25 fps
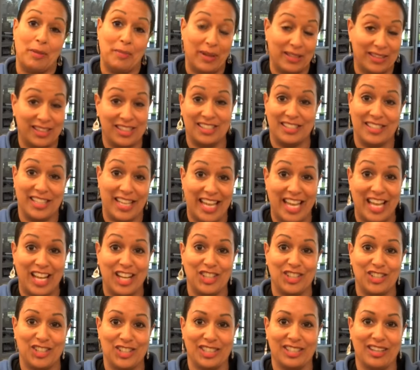about this
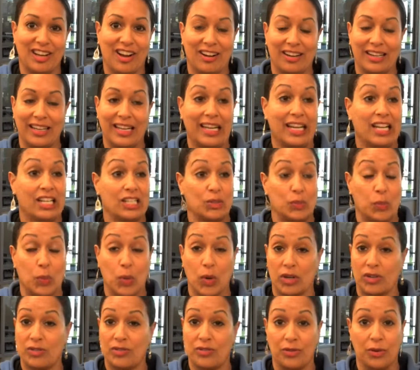occasion. Arlene has
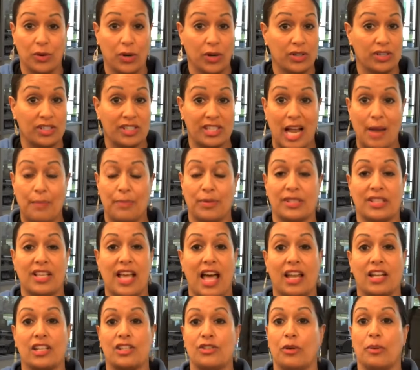worked for Cypress
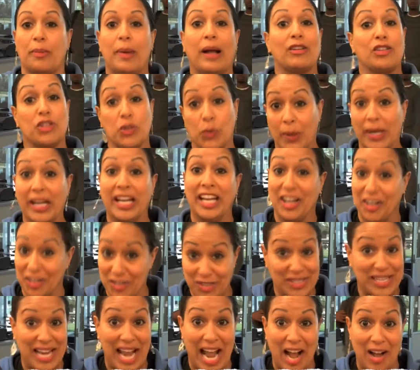College for about 20
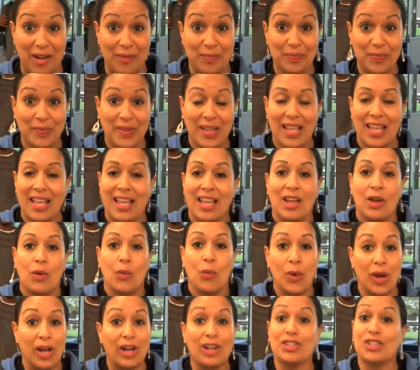years now.
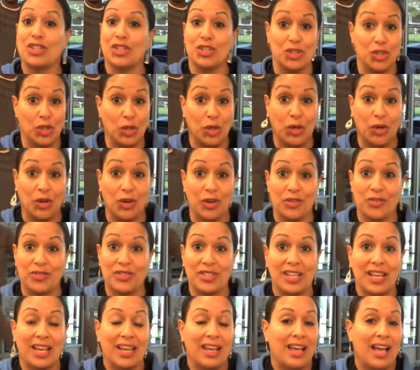Well deserved.
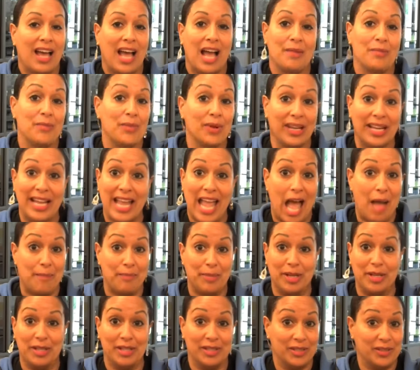I'm really happy
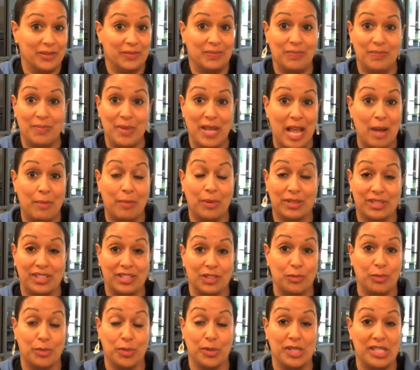to be able to
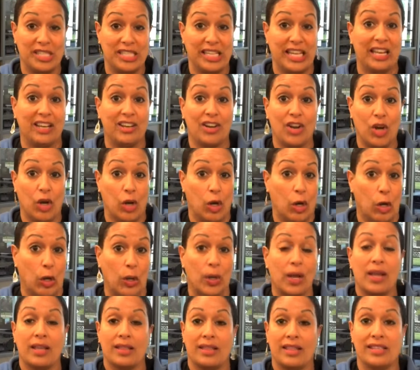present her
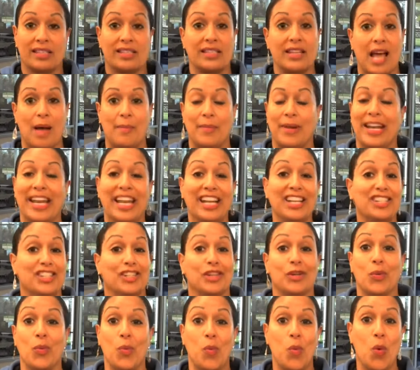this nomination
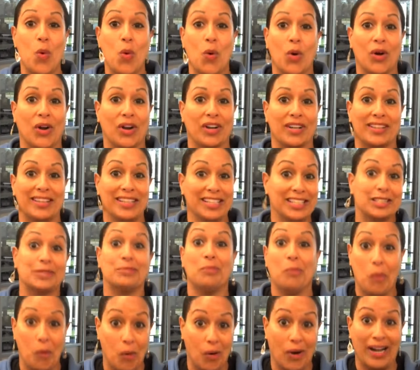award this
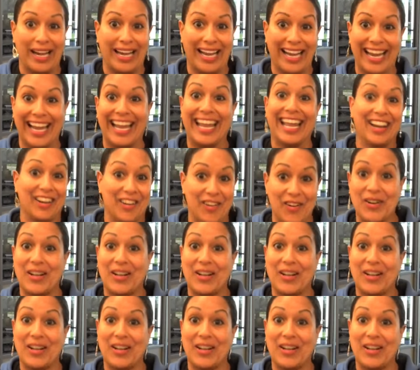morning in her